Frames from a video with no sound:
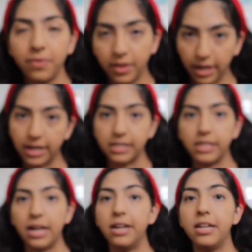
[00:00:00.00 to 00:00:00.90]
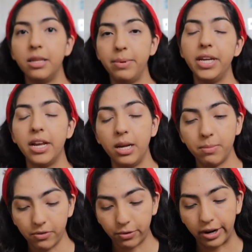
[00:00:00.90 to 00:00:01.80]
Like I said in the beginning,
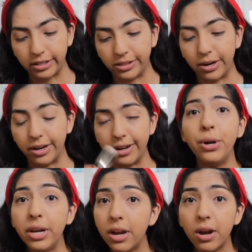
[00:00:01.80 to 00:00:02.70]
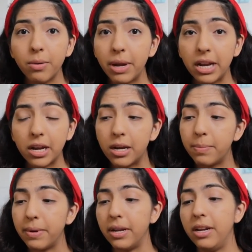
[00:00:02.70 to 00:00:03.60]
before I started putting on
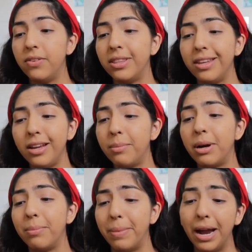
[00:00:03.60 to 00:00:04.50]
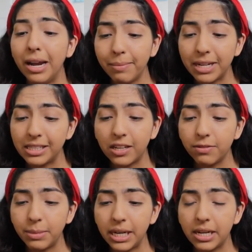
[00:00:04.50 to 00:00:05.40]
makeup and even thinking about buying
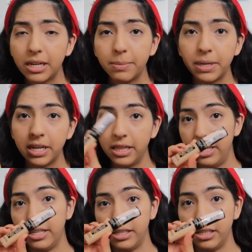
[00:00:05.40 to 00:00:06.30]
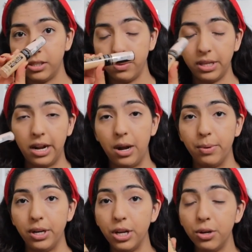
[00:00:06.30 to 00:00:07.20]
myself makeup, this is the one that I
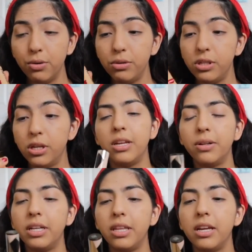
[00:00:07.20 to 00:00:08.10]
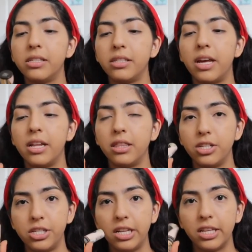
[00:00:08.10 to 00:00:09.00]
would use. The only thing is that the
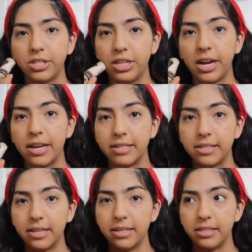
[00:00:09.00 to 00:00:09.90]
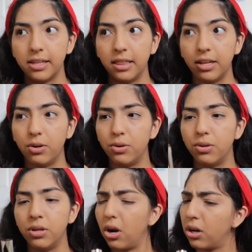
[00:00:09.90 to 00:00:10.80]
shade that she has is a
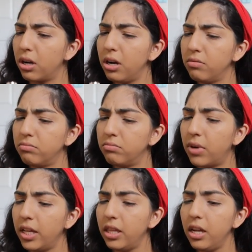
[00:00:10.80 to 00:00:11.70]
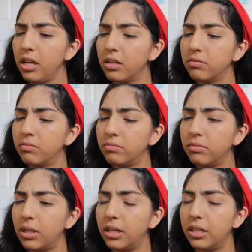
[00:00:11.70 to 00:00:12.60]
little darker, I think,
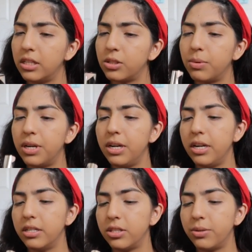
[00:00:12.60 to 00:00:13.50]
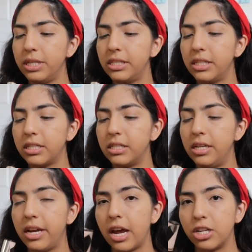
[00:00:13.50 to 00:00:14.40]
and this one is three
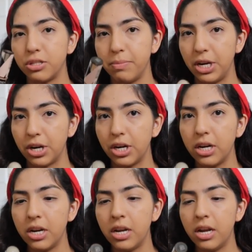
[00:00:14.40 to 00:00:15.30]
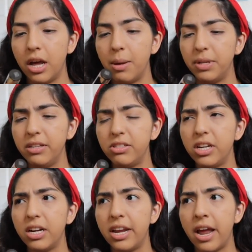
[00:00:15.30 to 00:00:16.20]
sixty Cashmere. I believe she
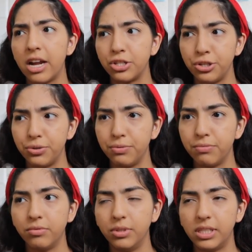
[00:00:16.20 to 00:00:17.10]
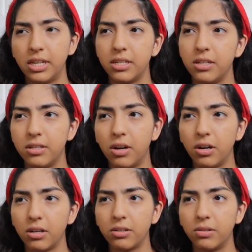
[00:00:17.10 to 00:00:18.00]
had cashew. Was that
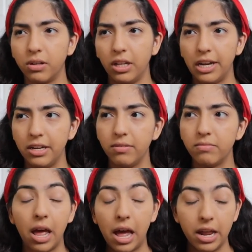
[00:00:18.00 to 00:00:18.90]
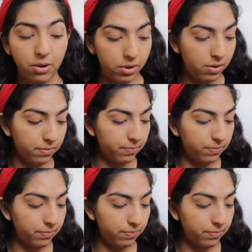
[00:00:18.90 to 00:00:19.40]
dark or light? I don't know.